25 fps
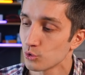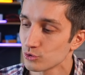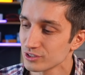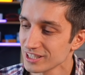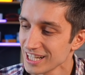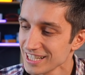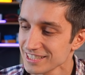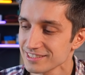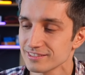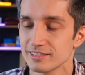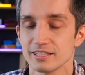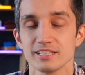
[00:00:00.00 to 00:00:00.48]

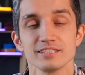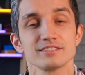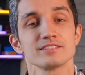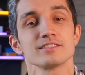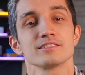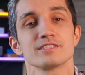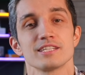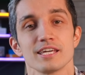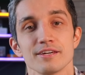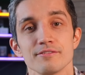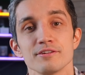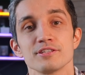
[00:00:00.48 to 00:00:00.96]
Yeah, it's a
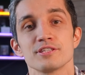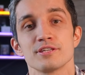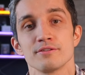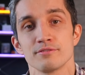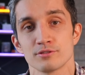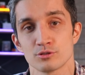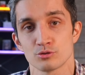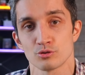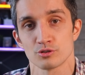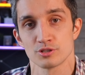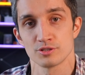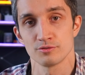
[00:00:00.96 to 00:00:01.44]
great
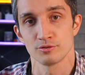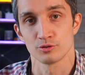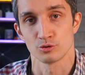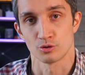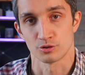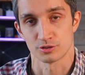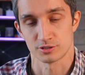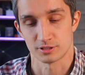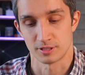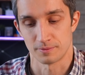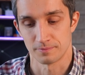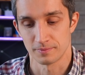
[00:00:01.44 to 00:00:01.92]
price.
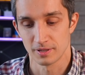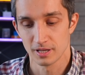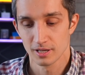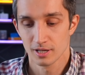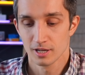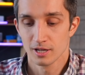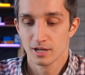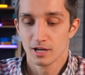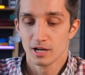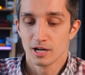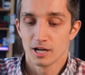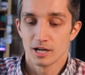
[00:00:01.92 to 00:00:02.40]

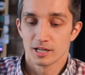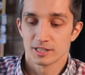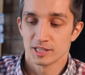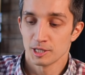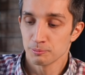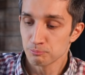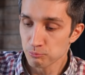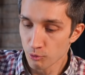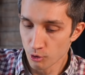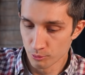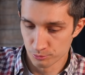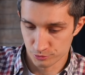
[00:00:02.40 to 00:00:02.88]
Let
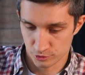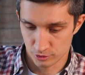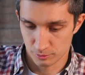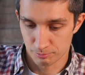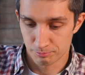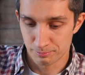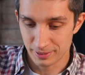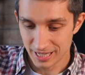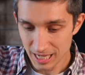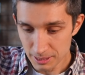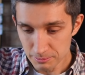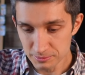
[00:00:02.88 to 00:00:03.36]
me remind you
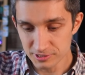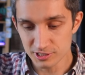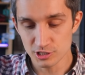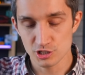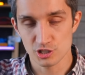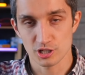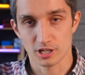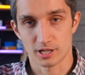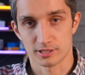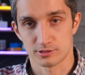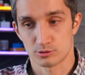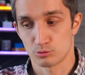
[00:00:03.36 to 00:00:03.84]
guys that
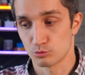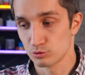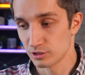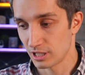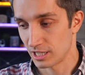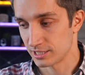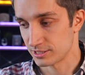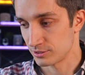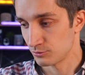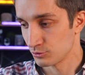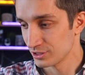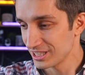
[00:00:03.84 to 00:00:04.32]
all the
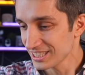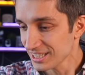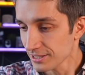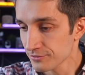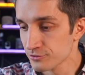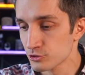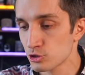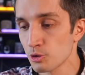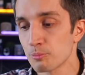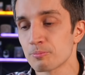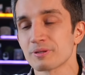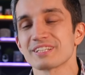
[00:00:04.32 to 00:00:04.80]
phones
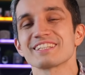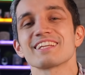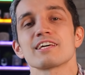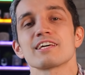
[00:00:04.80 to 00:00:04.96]
available